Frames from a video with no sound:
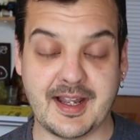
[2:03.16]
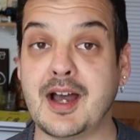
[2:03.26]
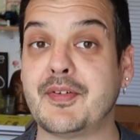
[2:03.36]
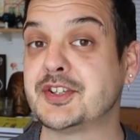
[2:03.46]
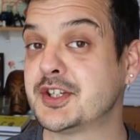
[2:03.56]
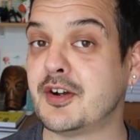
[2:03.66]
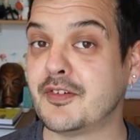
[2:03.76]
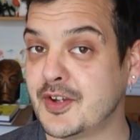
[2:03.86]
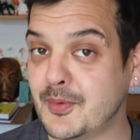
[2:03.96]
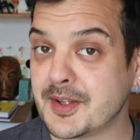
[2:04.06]
out. I've actually
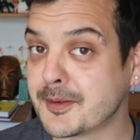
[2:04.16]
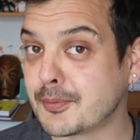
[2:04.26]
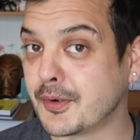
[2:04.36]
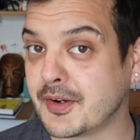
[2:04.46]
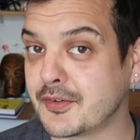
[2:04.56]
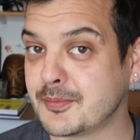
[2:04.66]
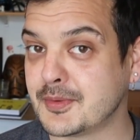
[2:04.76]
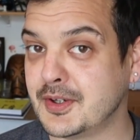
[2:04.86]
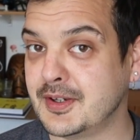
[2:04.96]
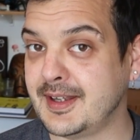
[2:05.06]
got a few other products
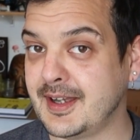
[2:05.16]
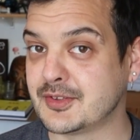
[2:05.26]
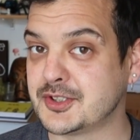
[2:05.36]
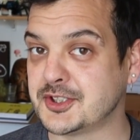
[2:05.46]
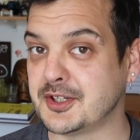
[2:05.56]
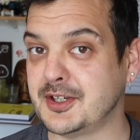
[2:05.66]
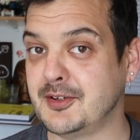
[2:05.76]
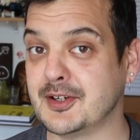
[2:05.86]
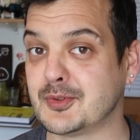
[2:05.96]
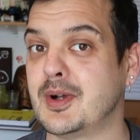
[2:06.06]
from Culiau to show
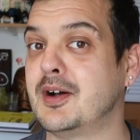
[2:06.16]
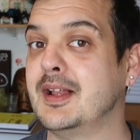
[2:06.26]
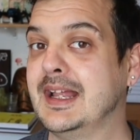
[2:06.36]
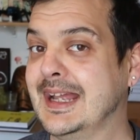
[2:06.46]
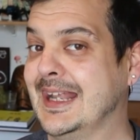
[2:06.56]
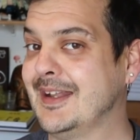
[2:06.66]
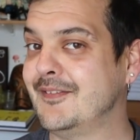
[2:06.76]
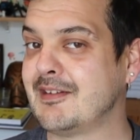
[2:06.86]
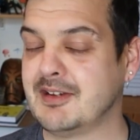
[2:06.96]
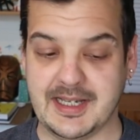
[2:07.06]
you as well in the
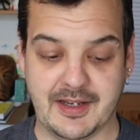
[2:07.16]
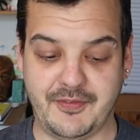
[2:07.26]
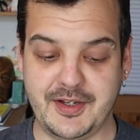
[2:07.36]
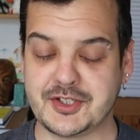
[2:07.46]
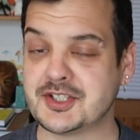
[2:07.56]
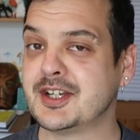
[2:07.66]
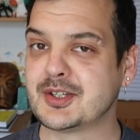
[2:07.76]
very near future,